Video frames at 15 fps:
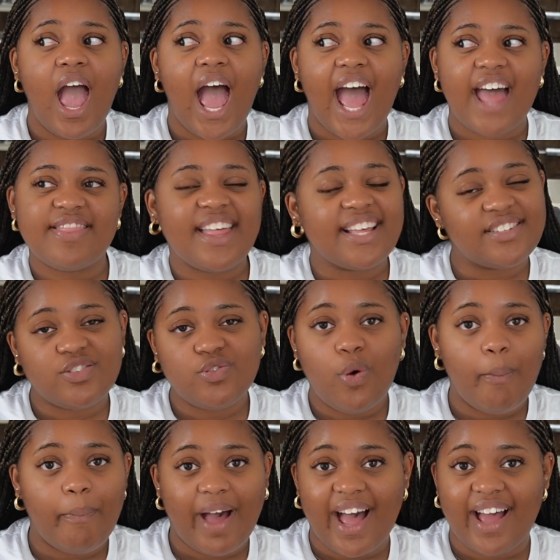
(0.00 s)
and that's
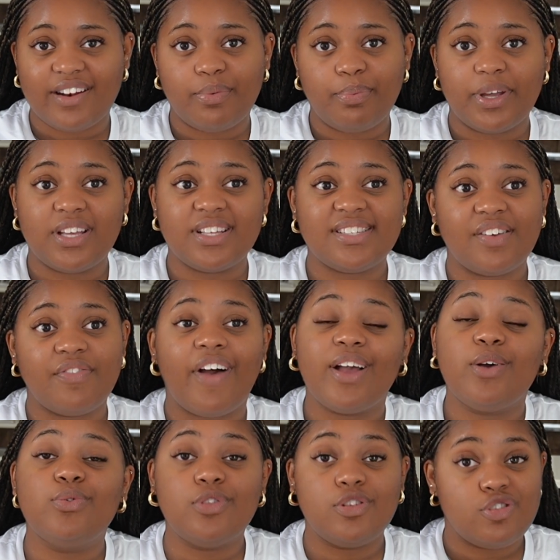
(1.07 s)
not bad, because if
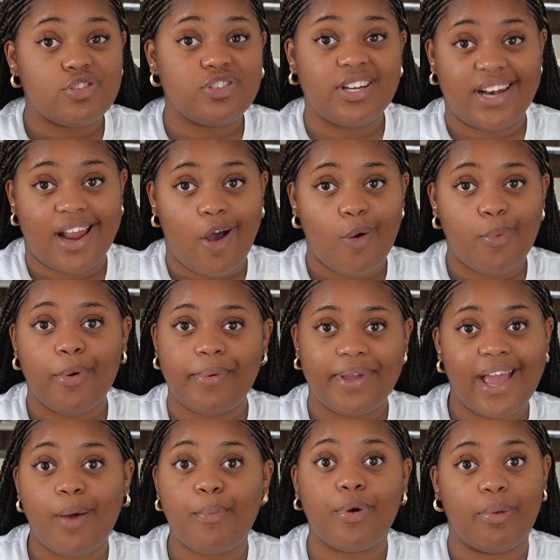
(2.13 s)
I call the doctor now, I'll probably
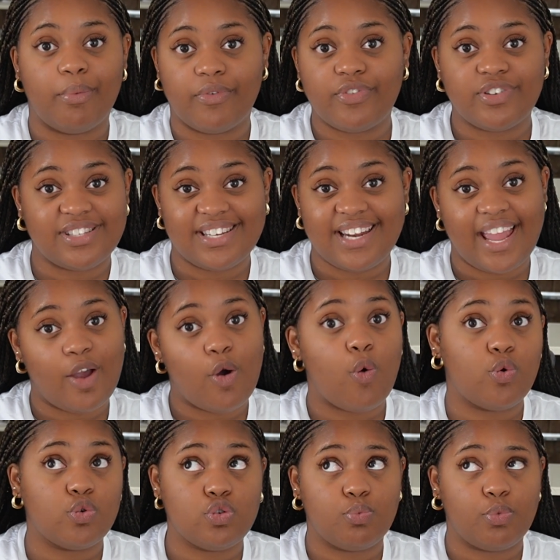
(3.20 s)
get an appointment for today
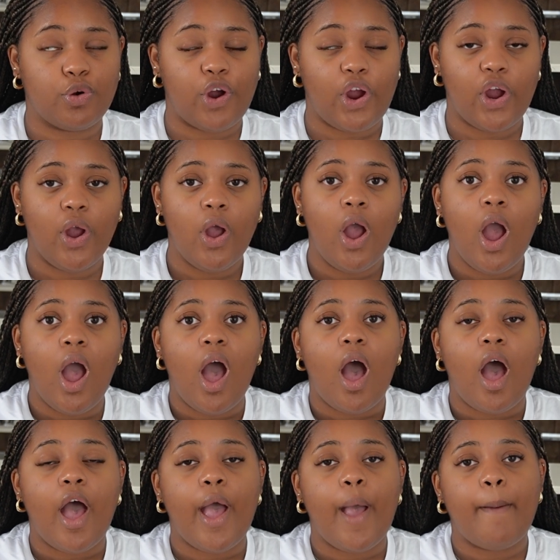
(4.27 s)
or tomorrow,
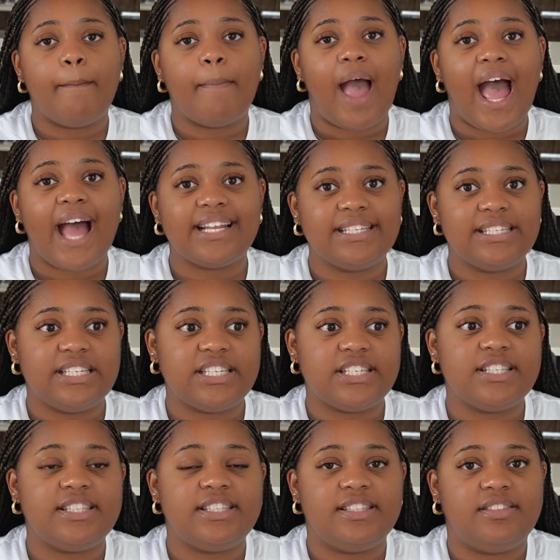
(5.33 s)
and
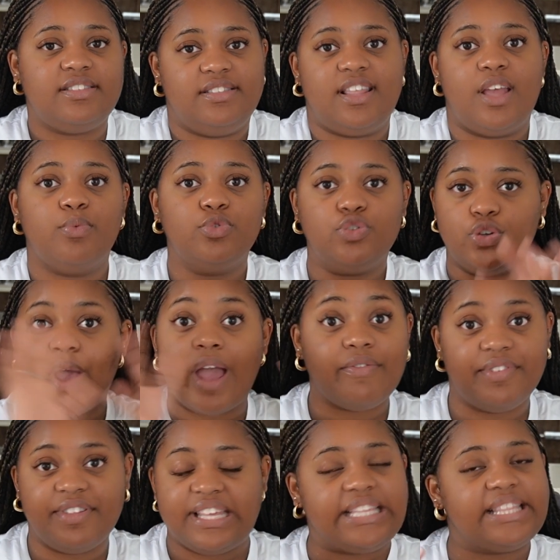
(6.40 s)
they will do
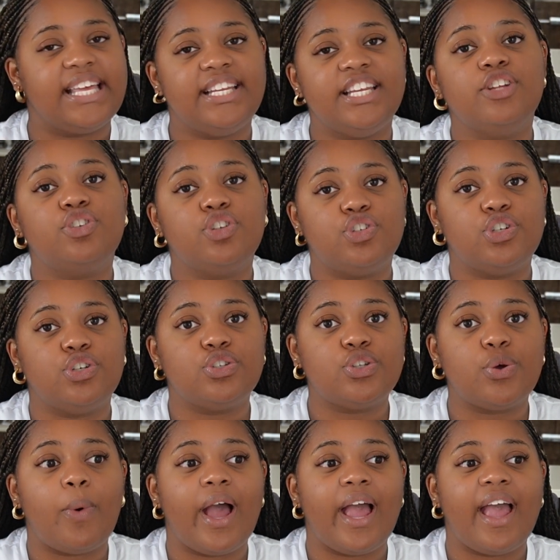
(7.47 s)
everything they need to do.
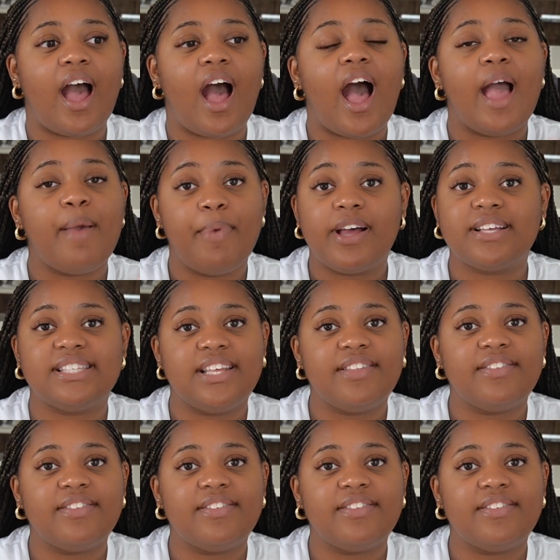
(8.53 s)
So I personally